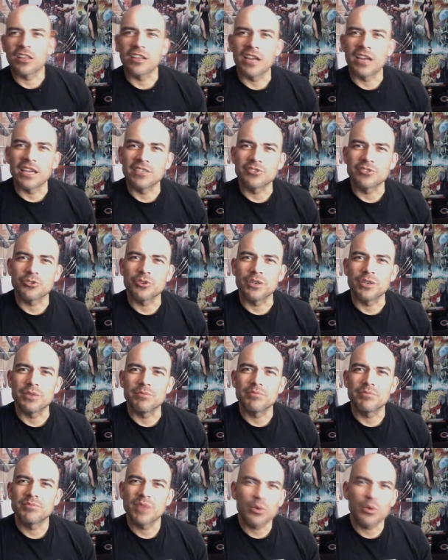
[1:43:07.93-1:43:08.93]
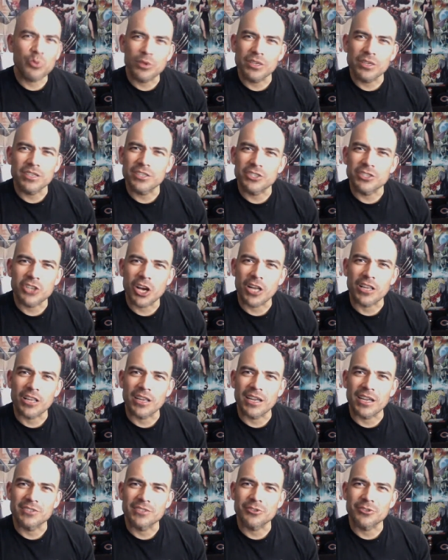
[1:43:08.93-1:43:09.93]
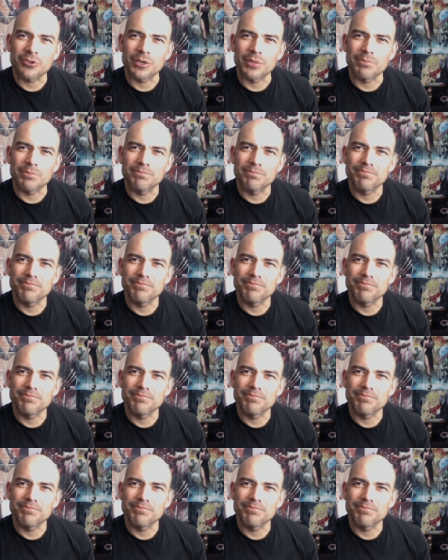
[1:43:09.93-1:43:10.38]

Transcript: ice cream. Not really into chocolate ice cream.